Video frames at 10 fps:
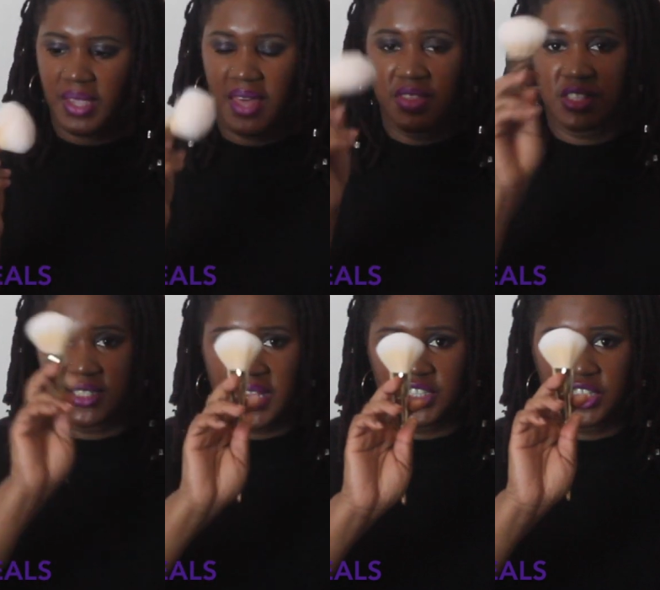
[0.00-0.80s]
and this
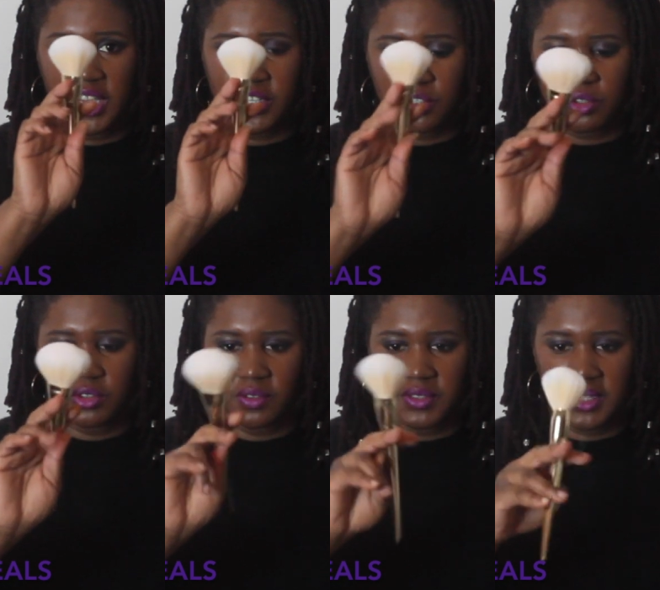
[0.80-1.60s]
is actually
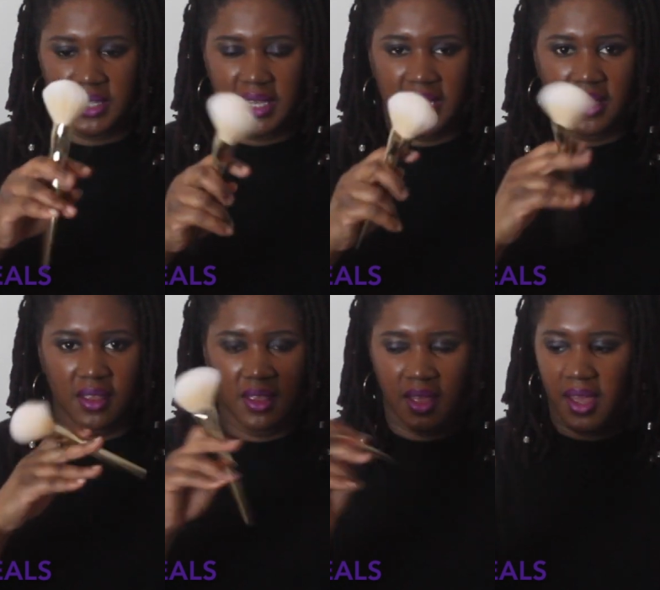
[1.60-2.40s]
exclusive to the kit.
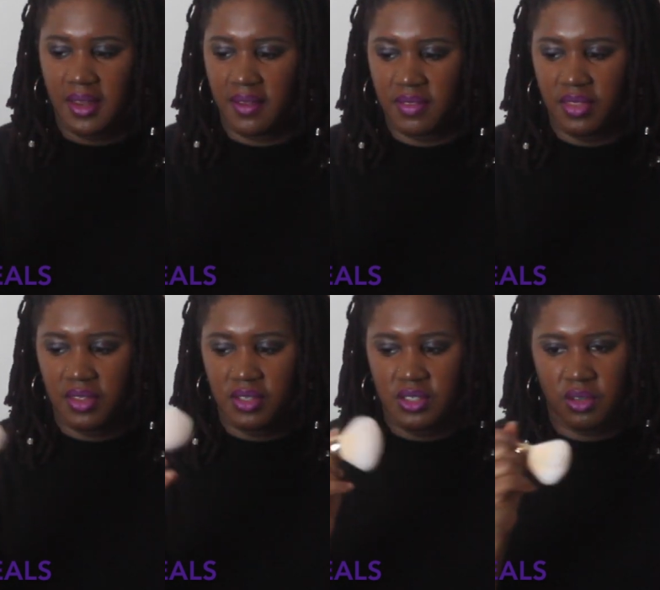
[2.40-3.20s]
I love that
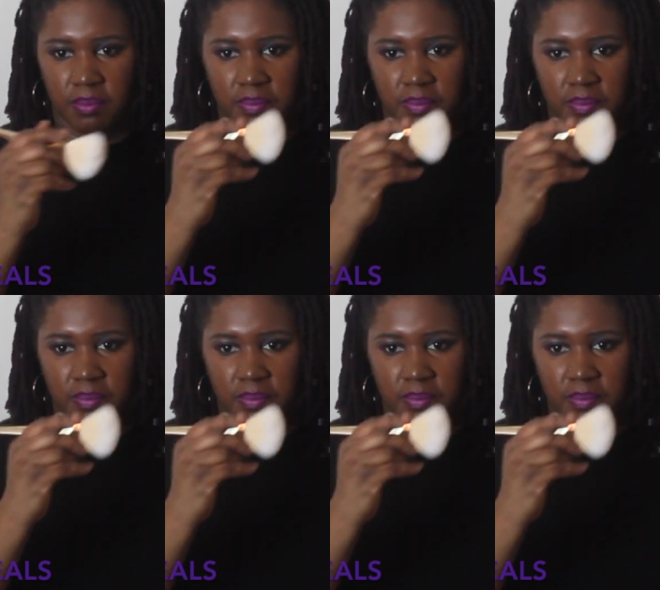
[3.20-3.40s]
these are